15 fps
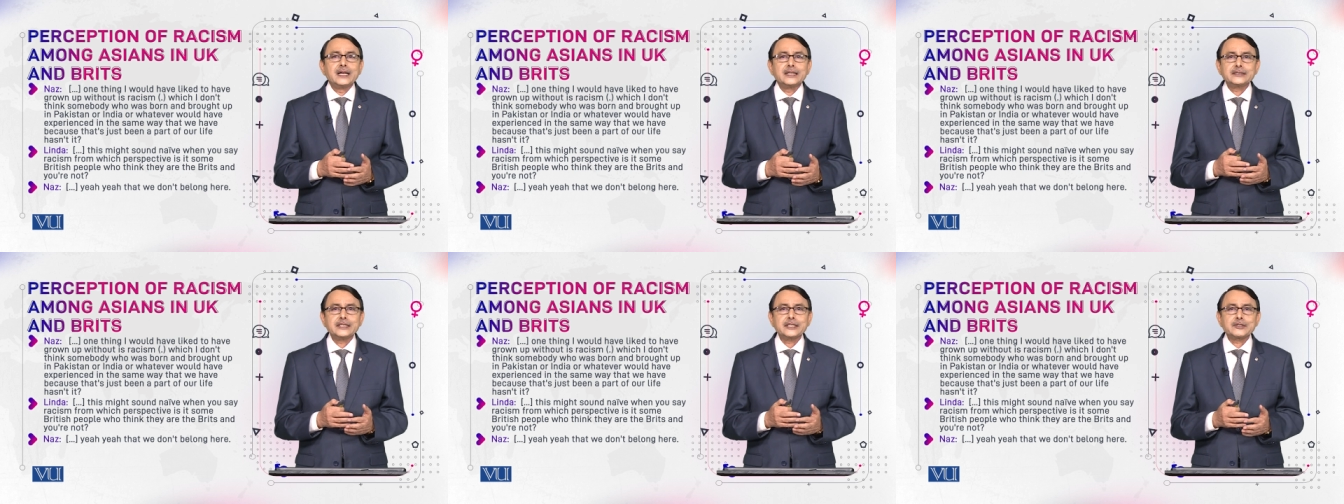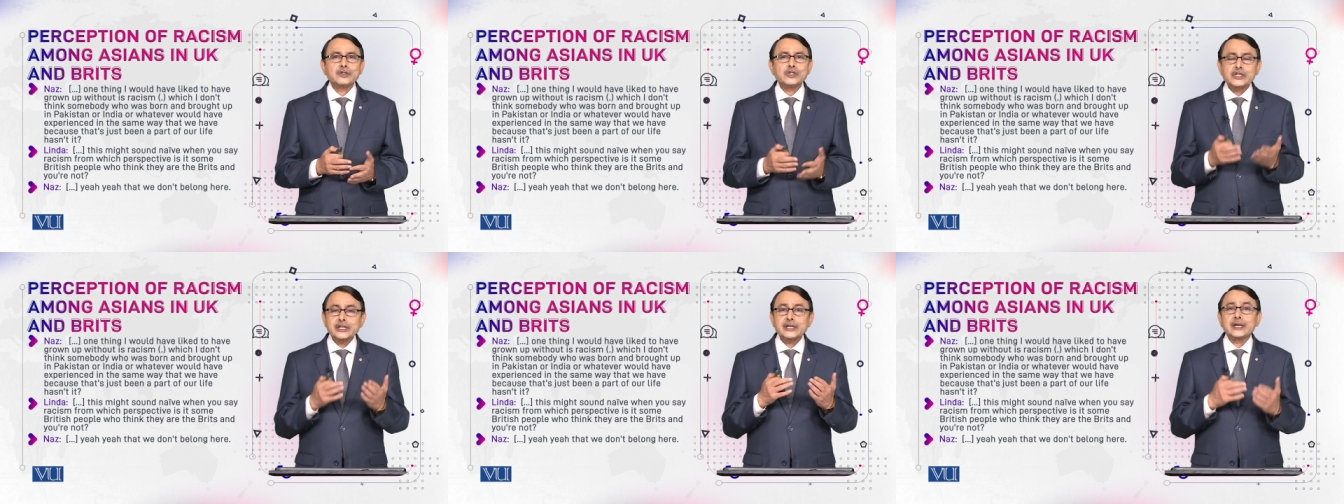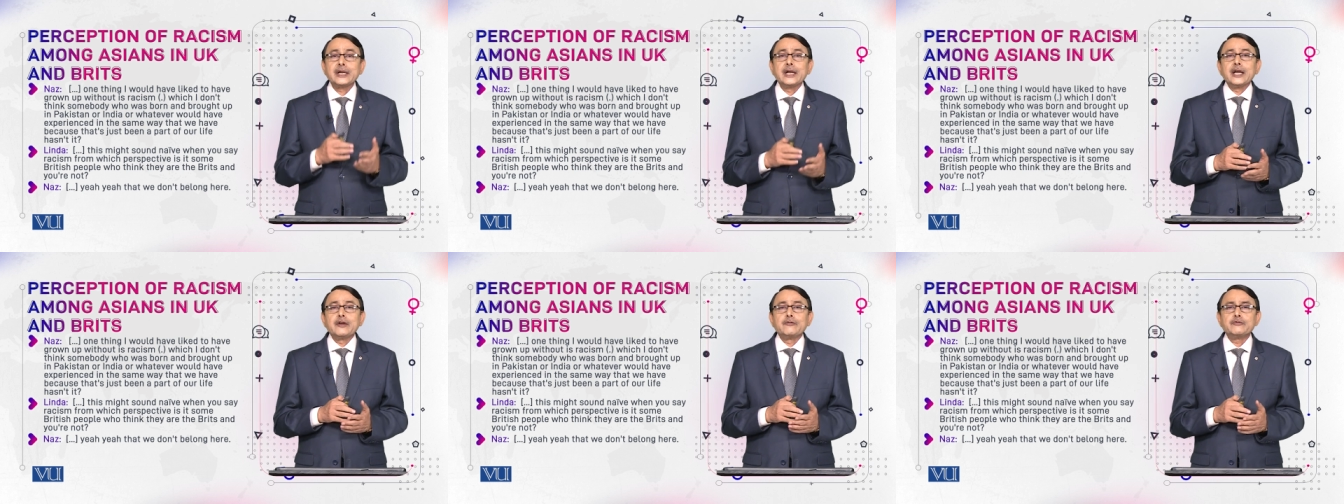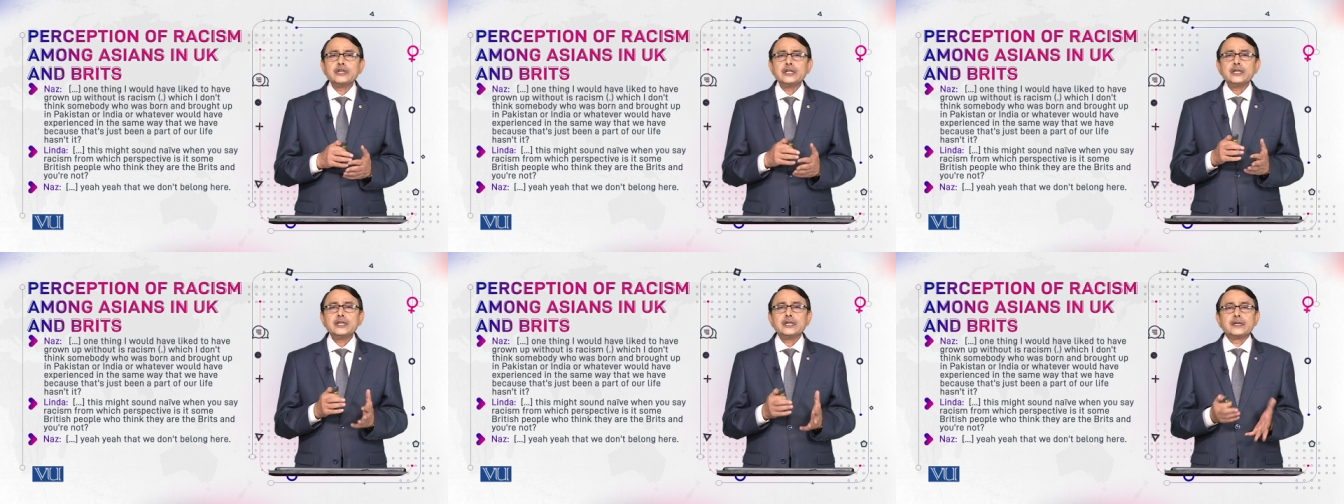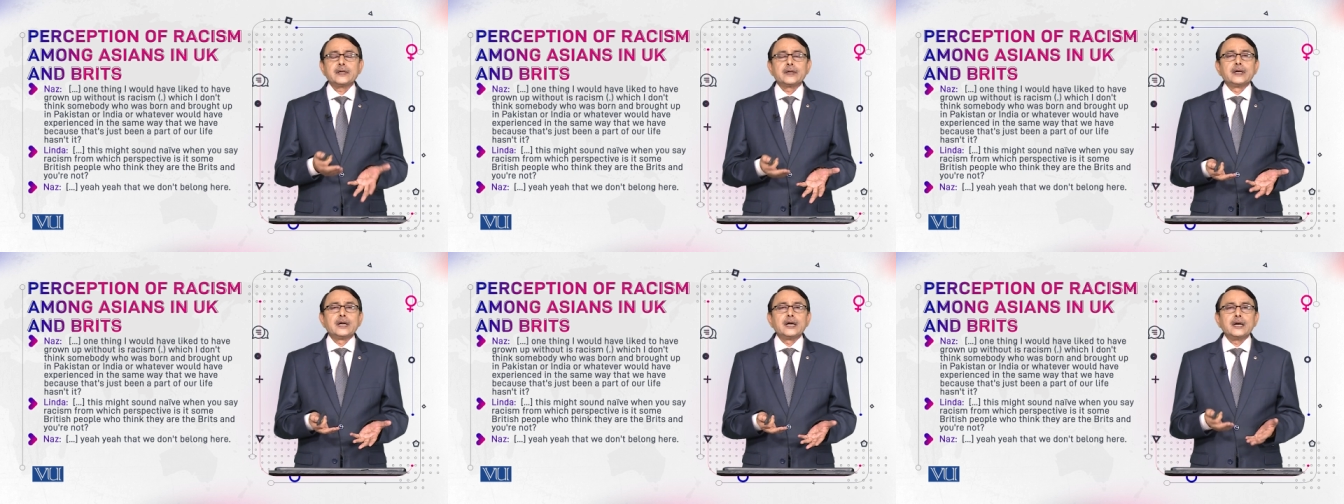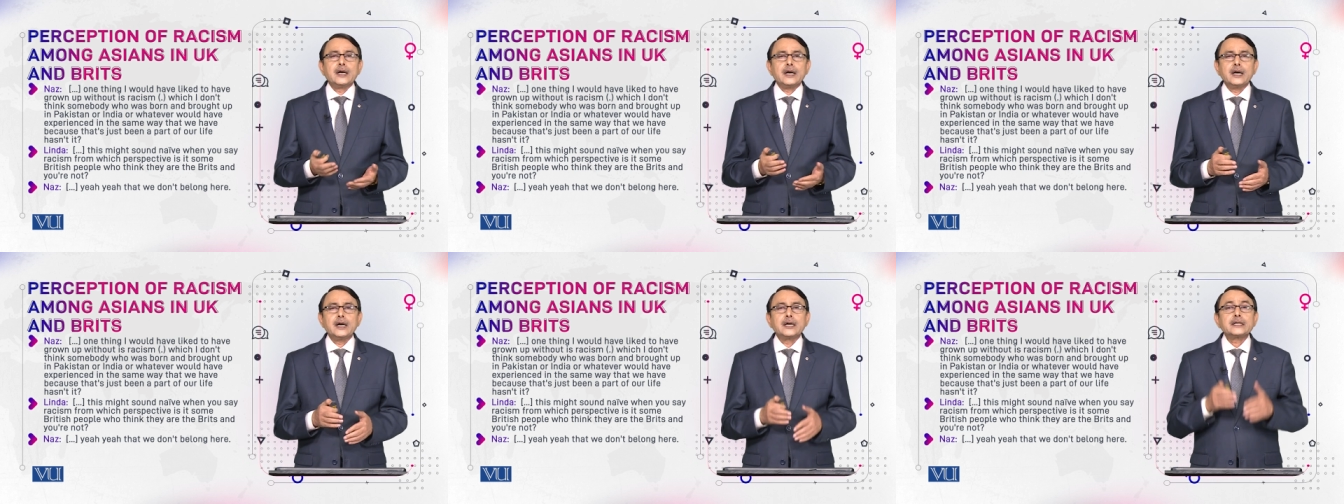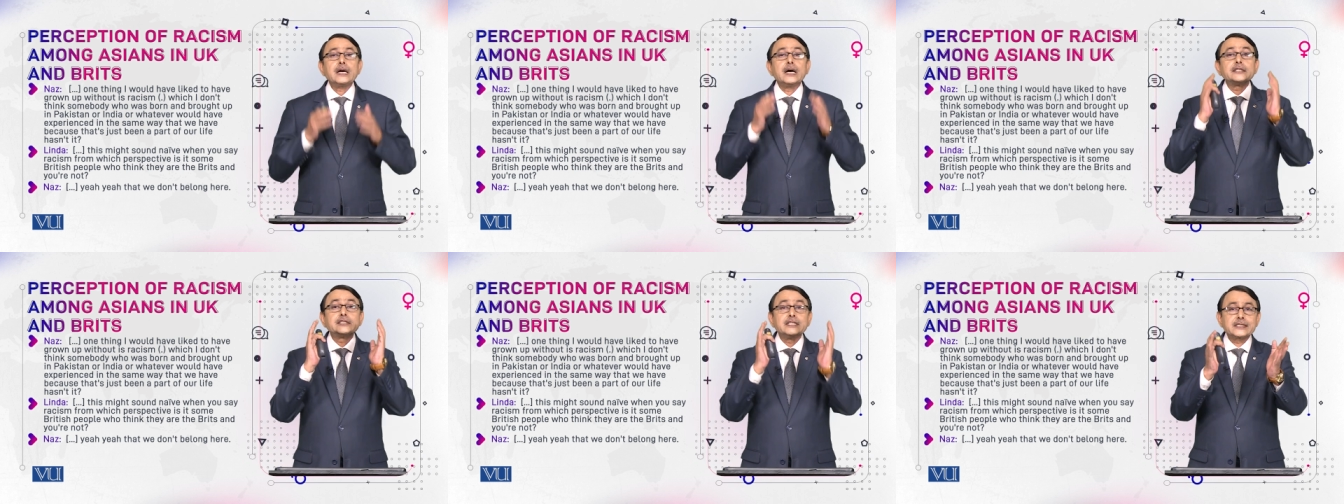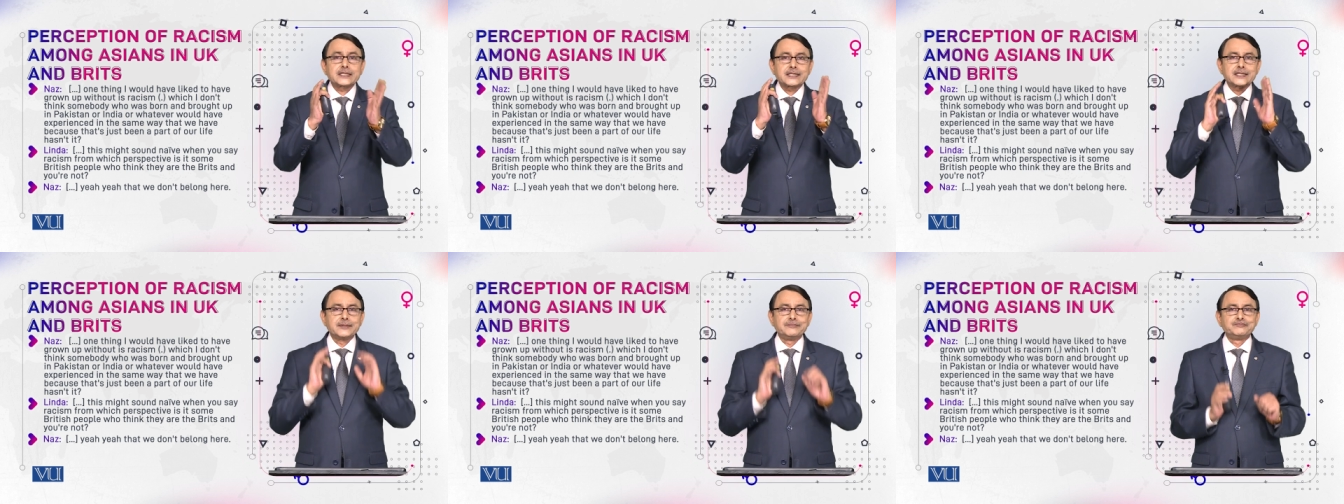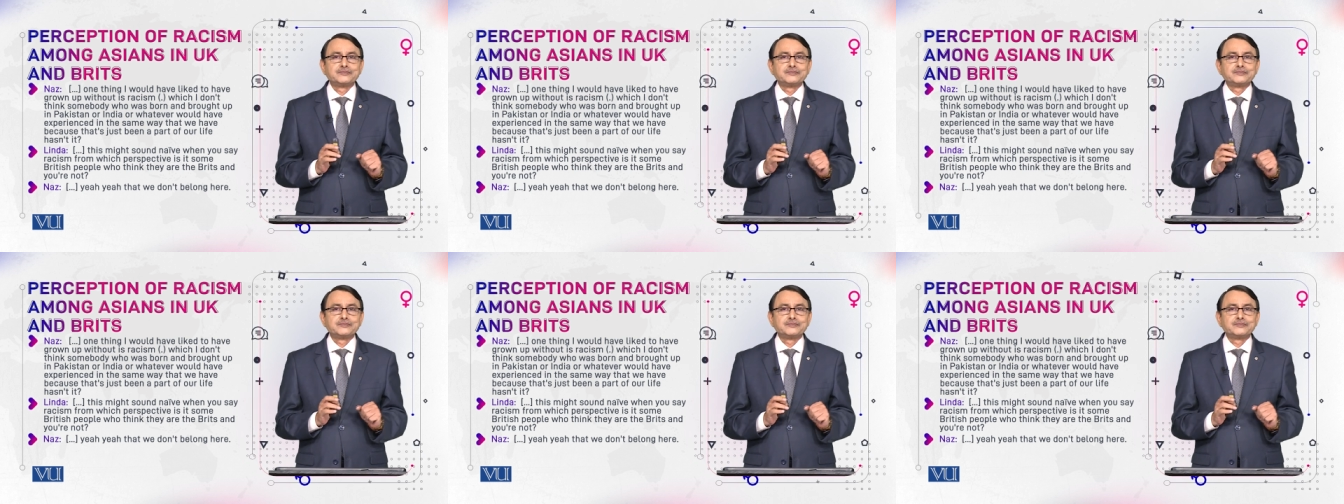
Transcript: that, okay, we are others.